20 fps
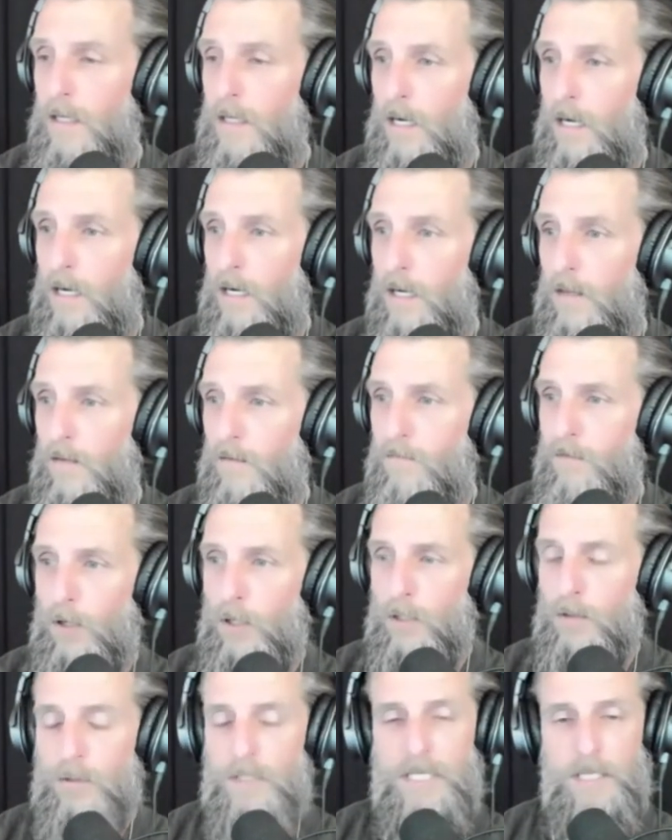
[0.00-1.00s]
Uh, the
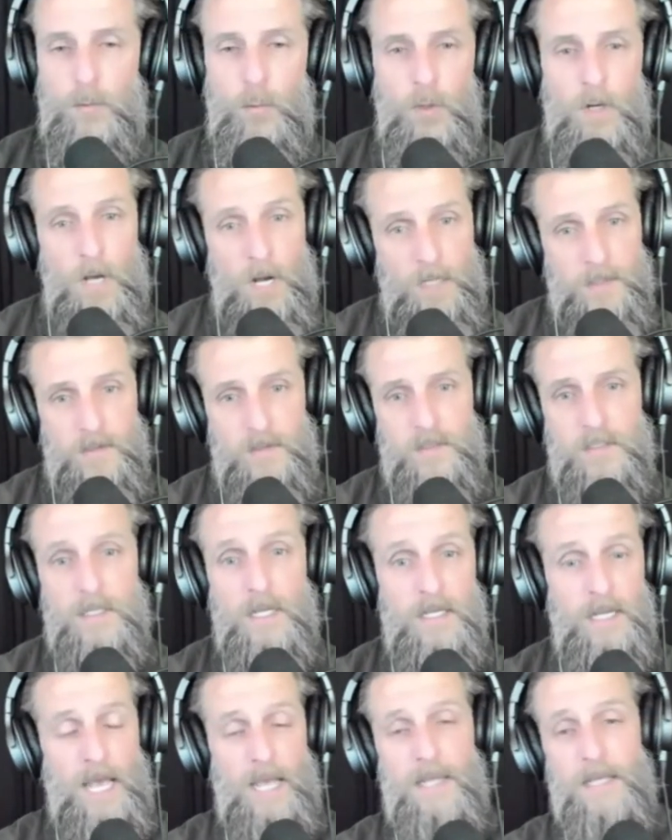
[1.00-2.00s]
vernal equinox
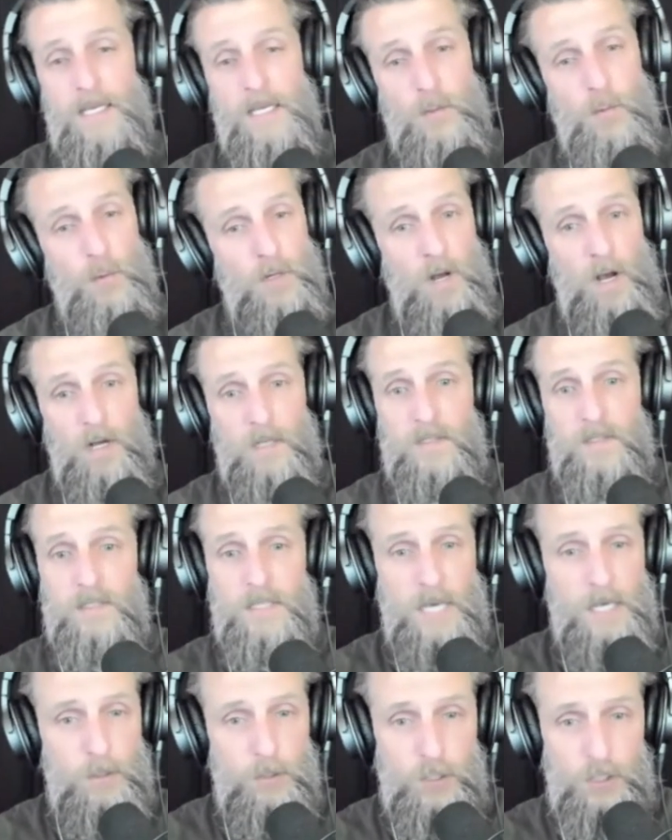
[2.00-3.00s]
at equinox,
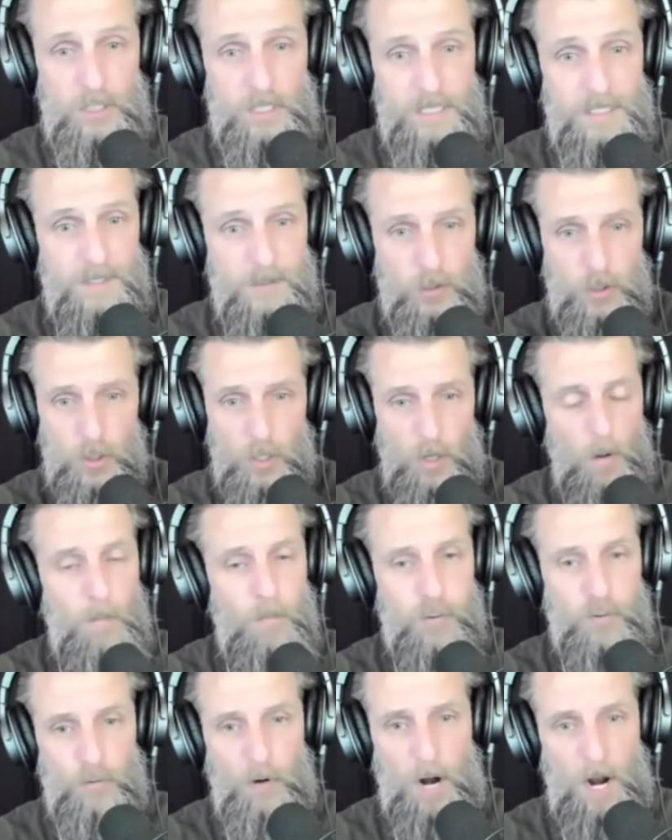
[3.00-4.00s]
the energy is
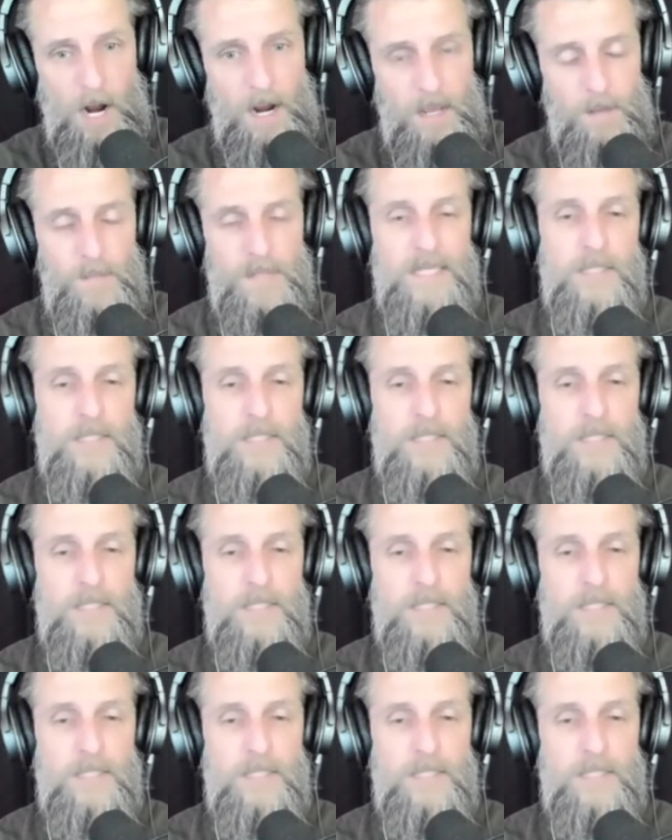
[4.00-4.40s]
prime.